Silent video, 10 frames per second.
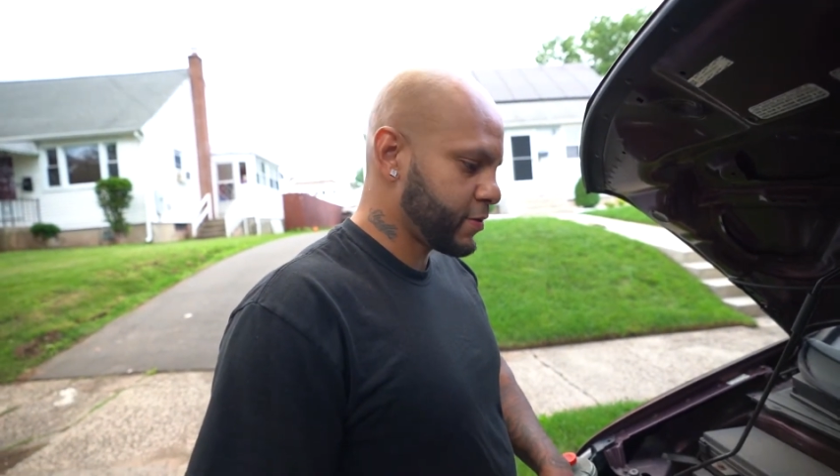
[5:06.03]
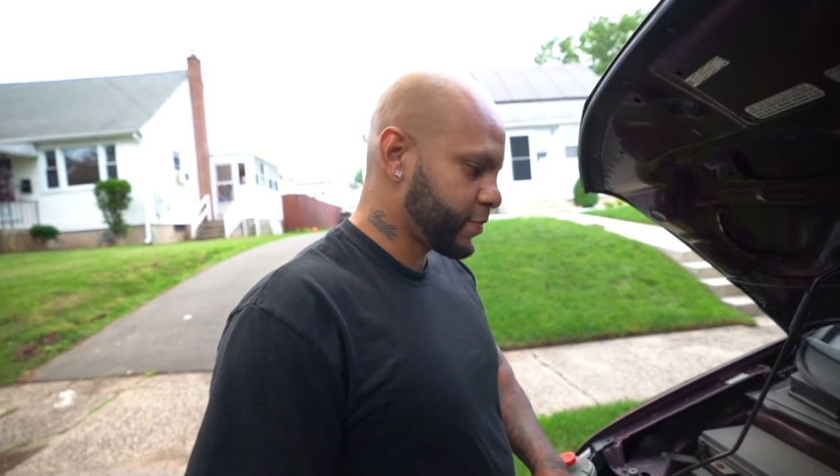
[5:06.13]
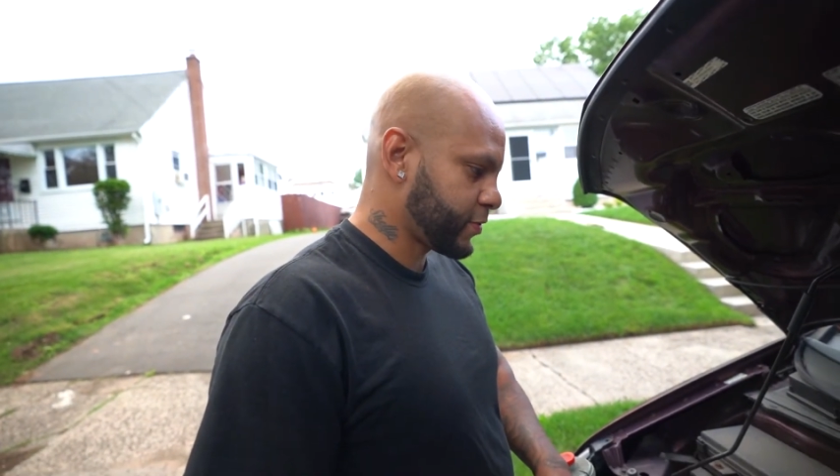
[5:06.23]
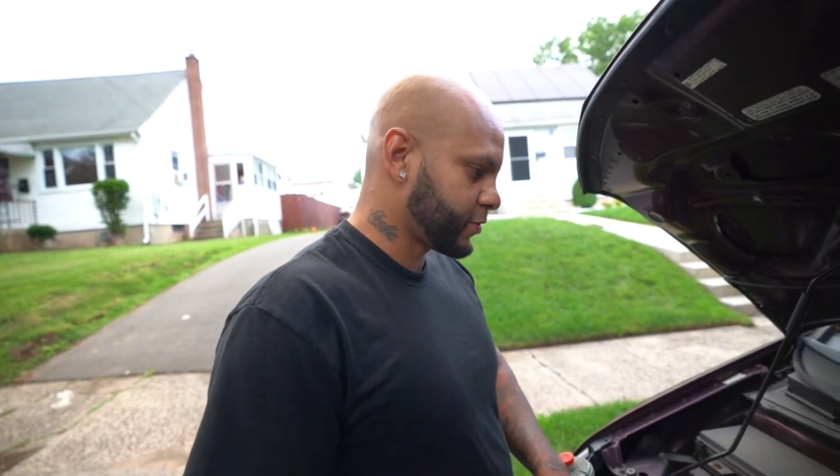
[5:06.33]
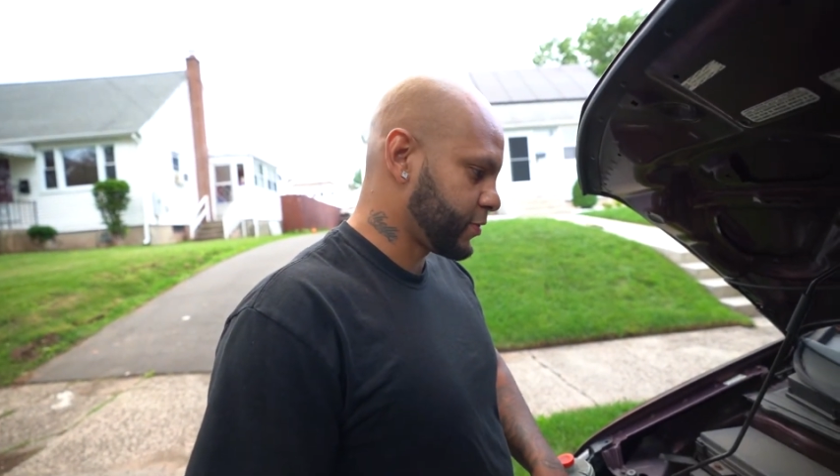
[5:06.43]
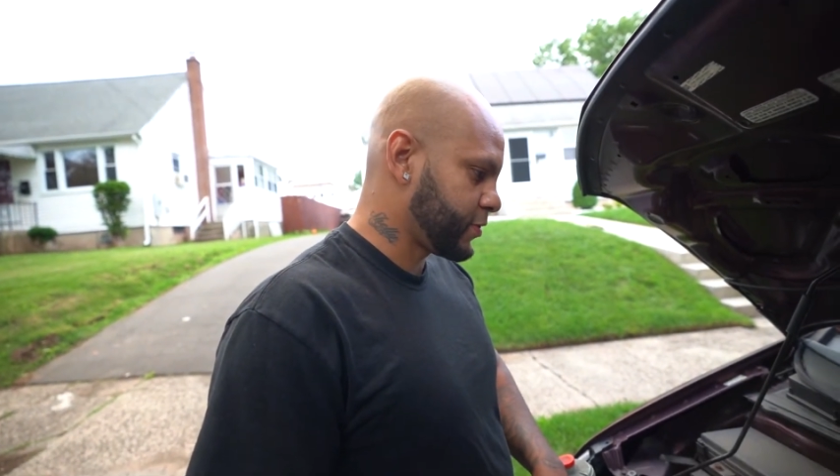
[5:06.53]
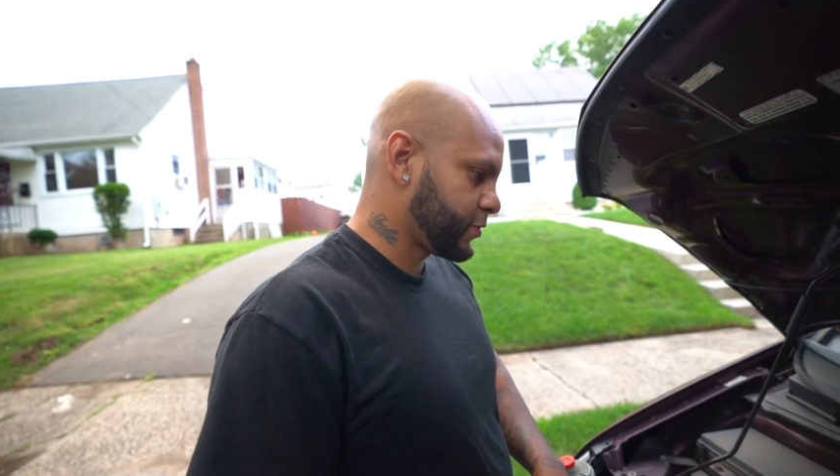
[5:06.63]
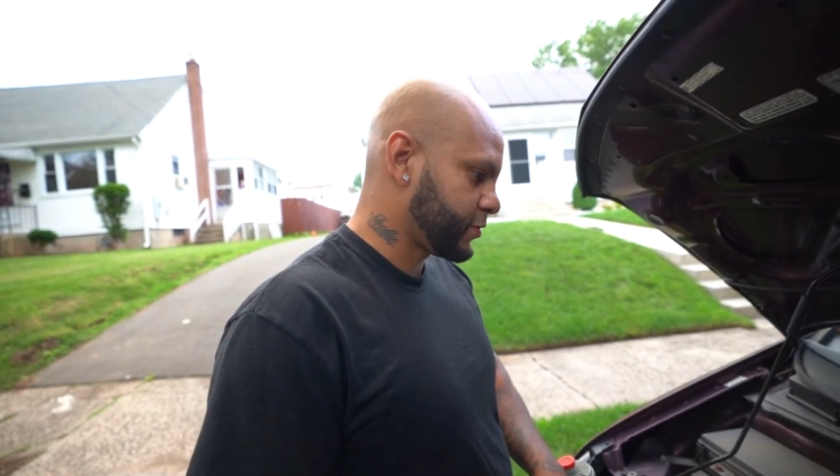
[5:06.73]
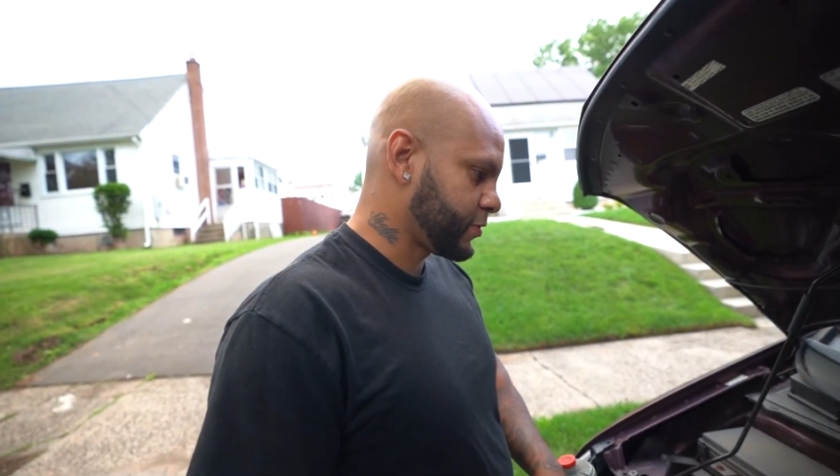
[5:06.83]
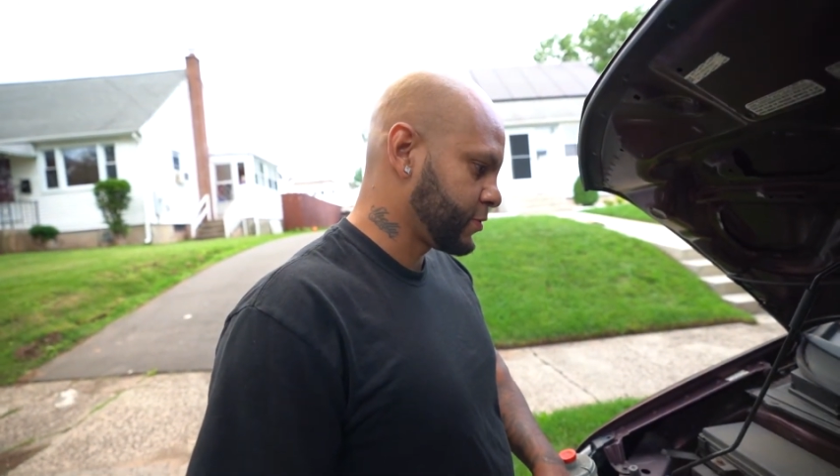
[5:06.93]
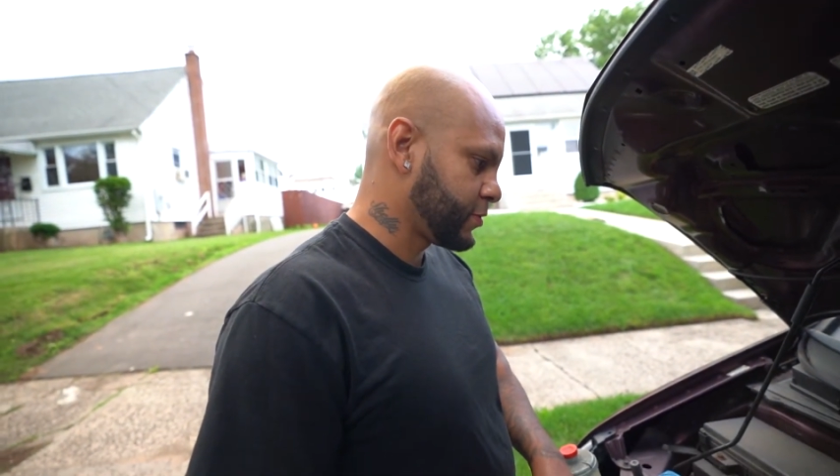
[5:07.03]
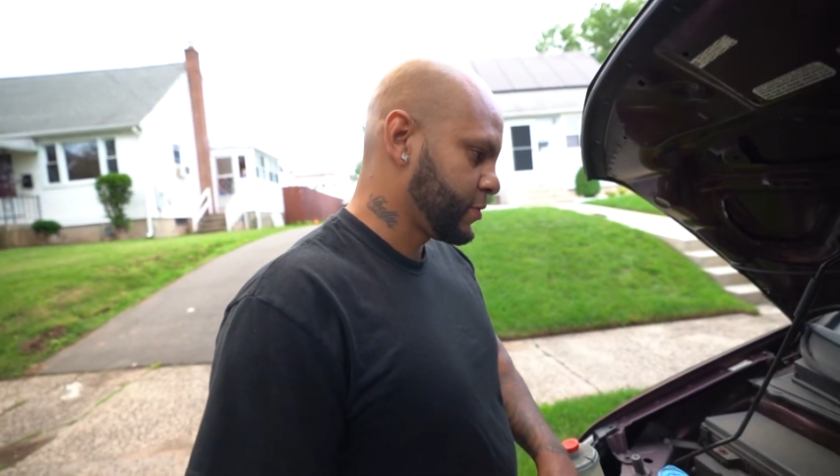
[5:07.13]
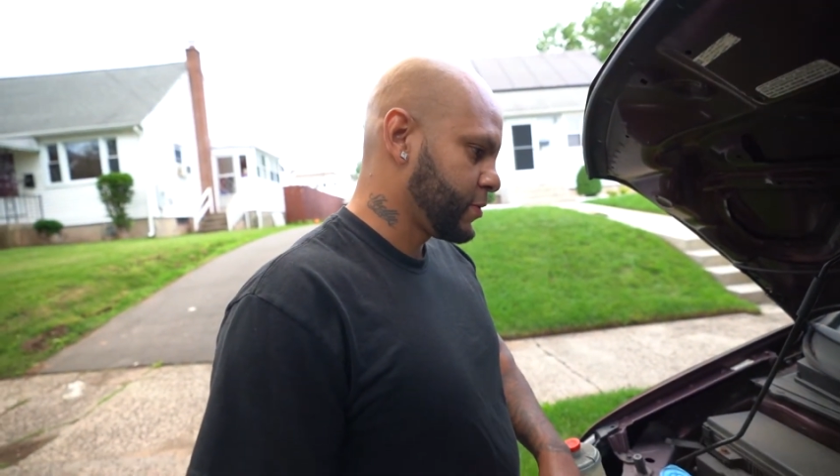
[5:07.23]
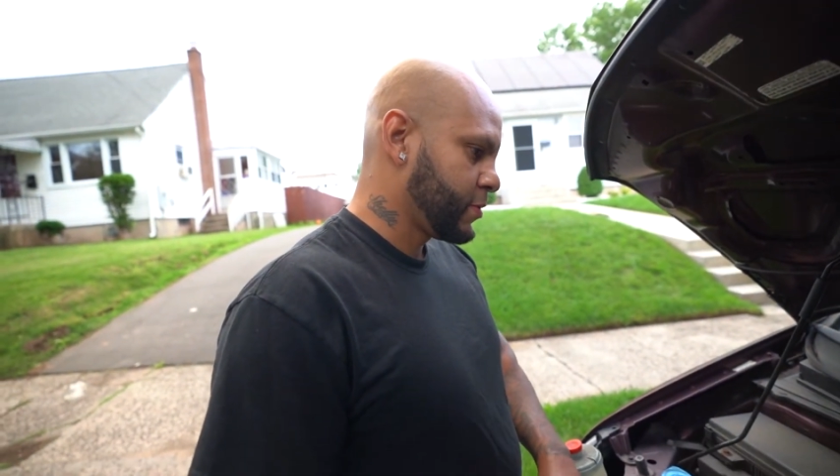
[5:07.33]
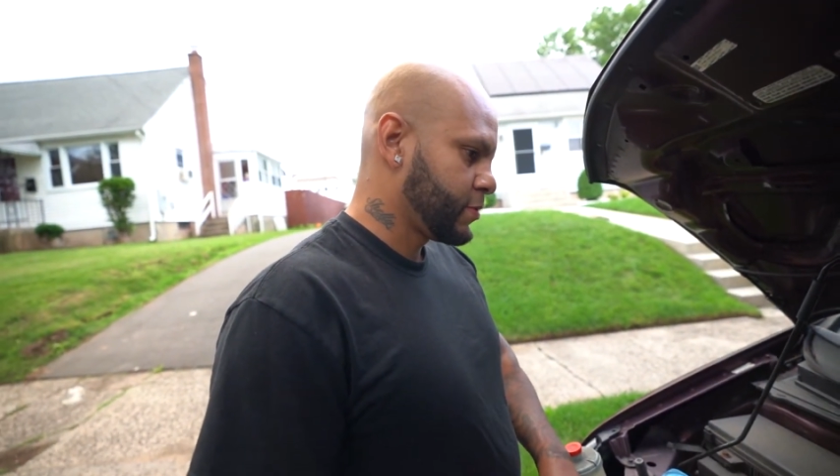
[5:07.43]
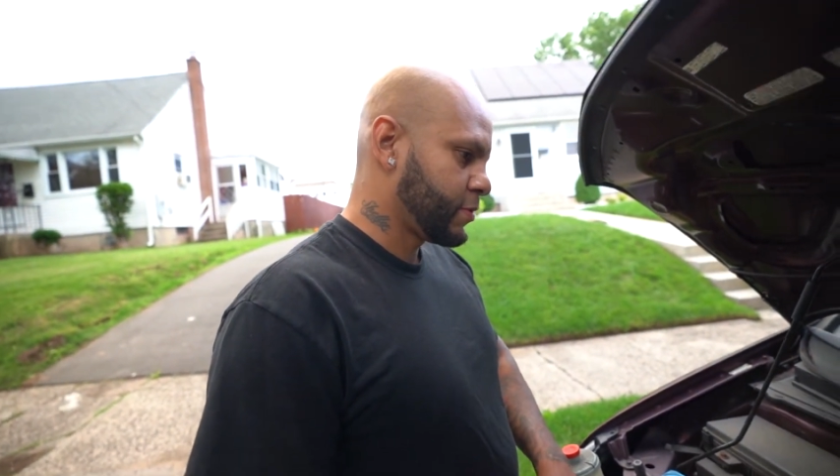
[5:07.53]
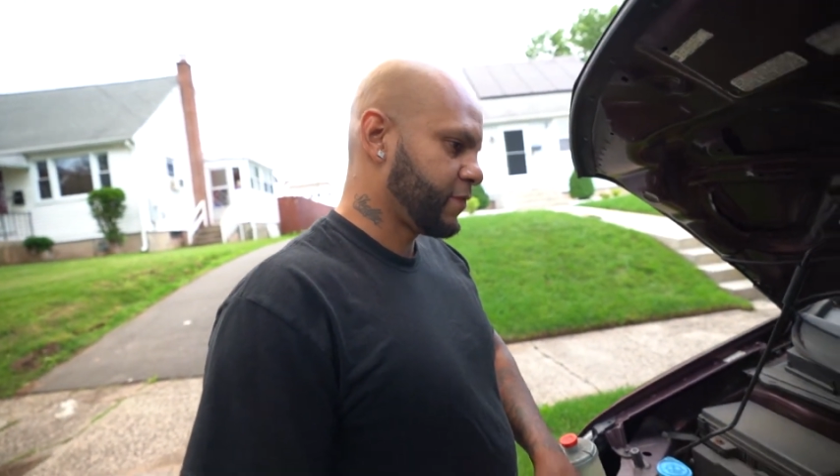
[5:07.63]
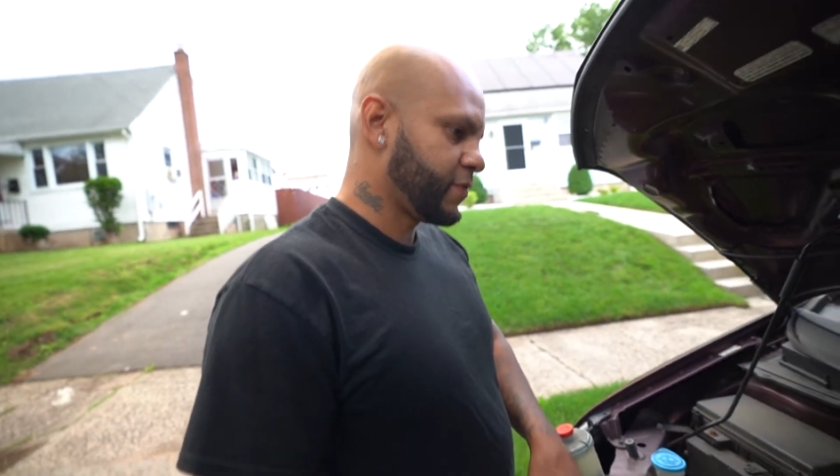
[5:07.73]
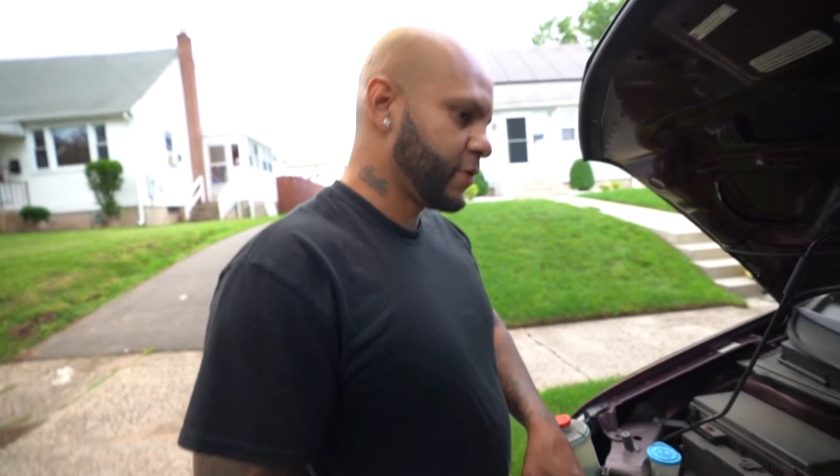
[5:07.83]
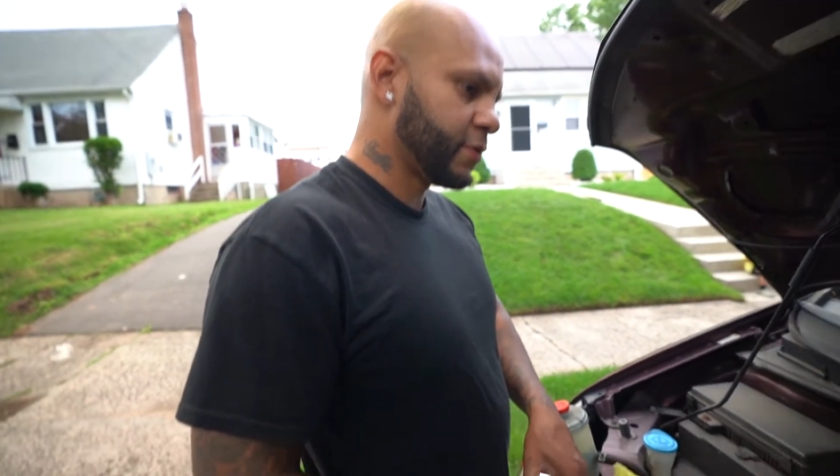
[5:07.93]
compressor on his. The
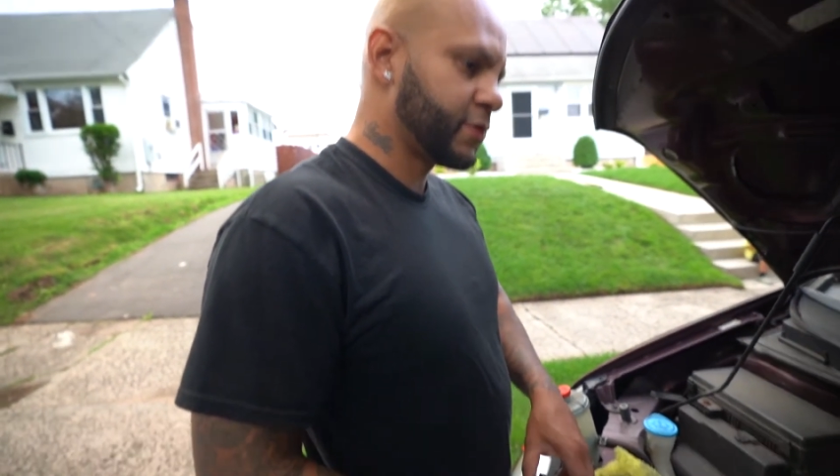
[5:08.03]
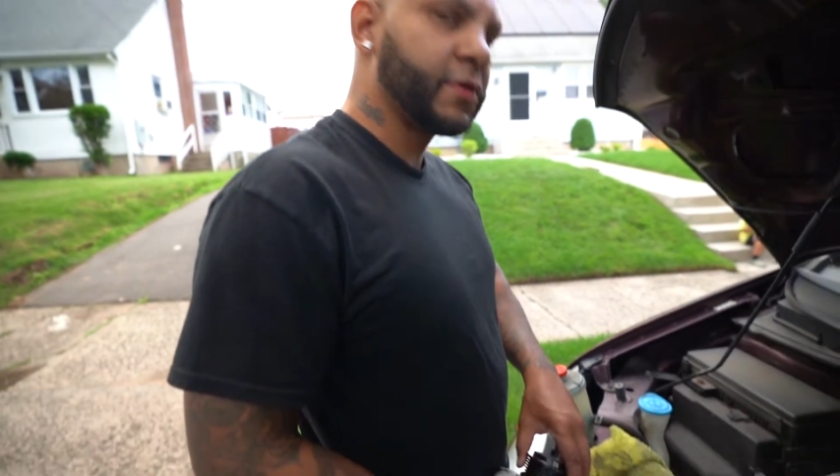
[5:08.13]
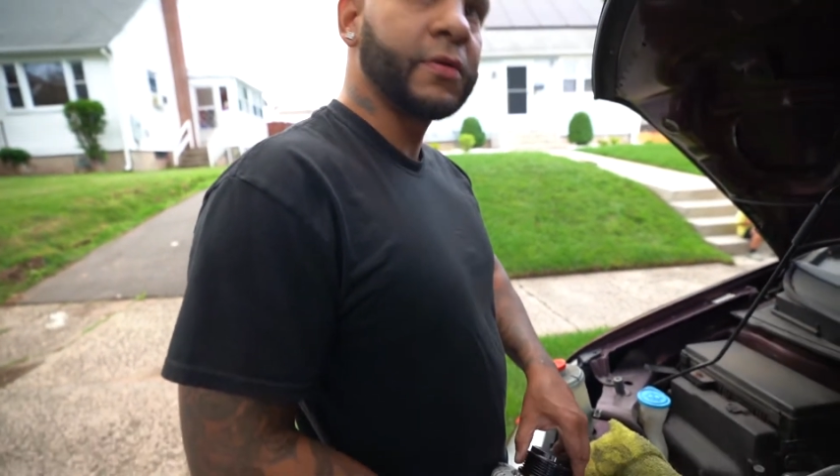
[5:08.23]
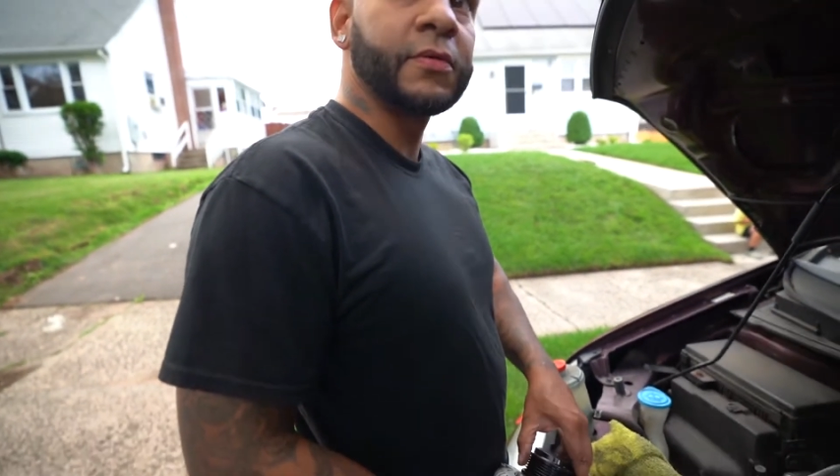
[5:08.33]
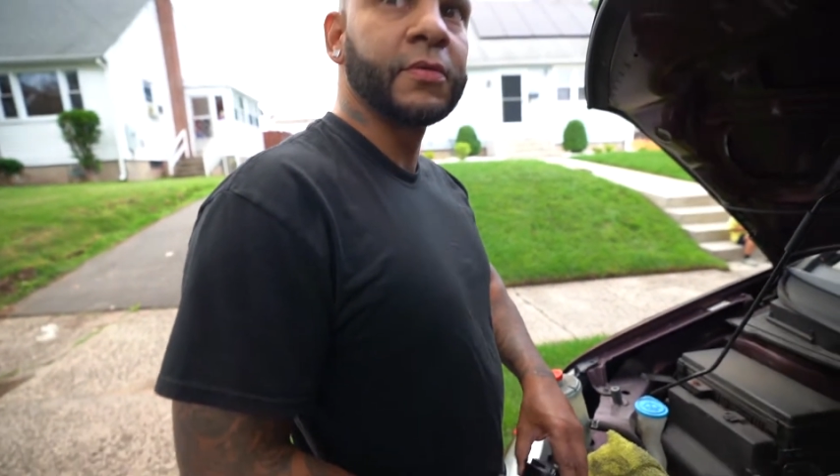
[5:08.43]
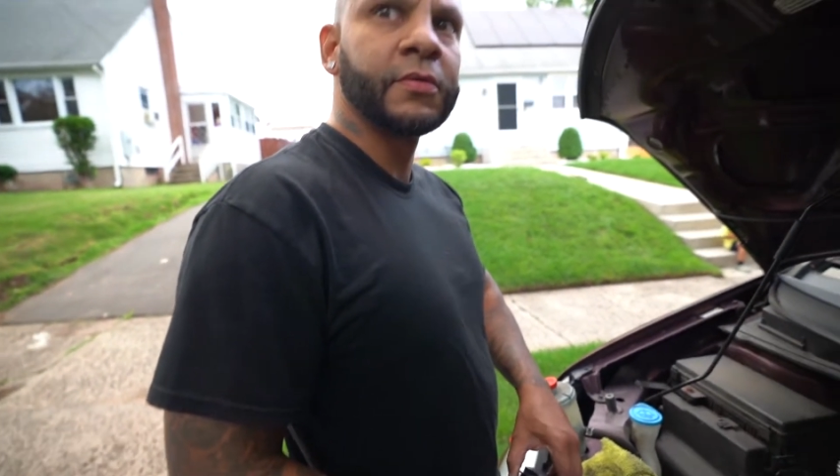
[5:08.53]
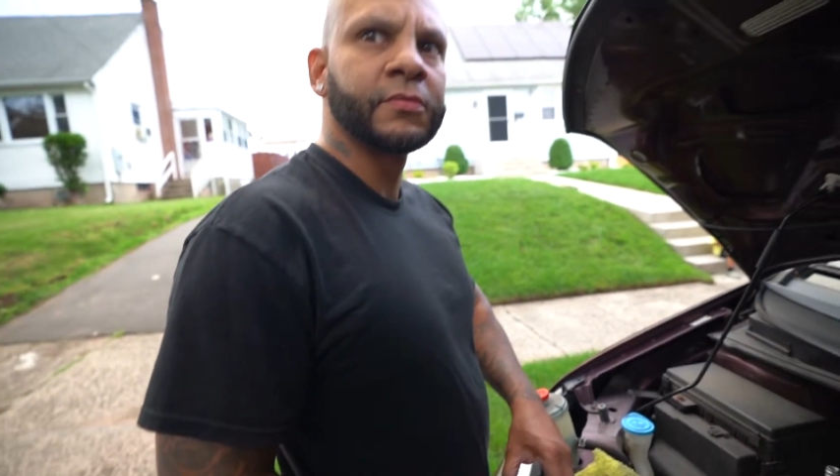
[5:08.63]
V R six.